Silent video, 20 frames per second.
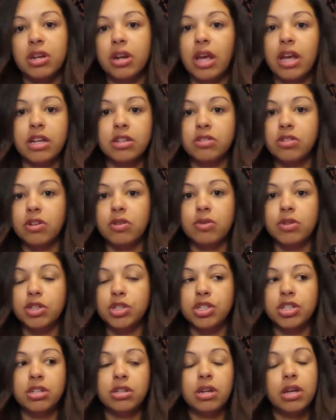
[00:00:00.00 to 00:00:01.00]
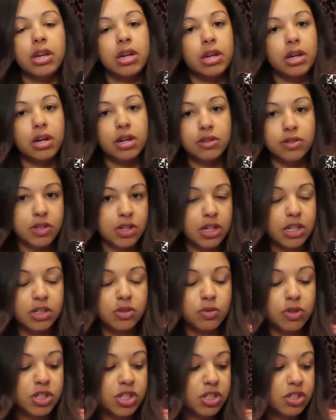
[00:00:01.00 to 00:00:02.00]
answer a question, and then go to the next
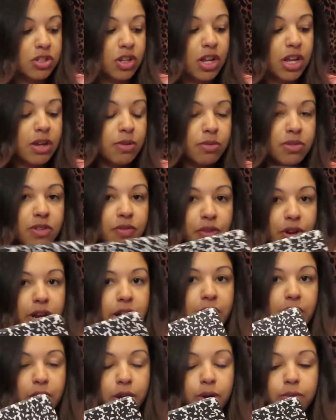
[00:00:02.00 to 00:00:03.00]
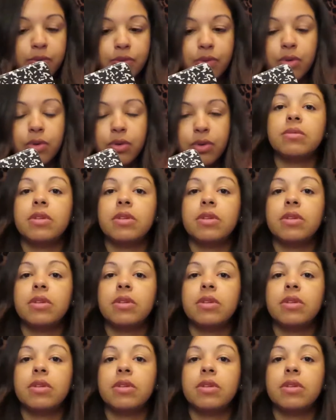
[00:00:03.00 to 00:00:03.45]
question. So it was very helpful.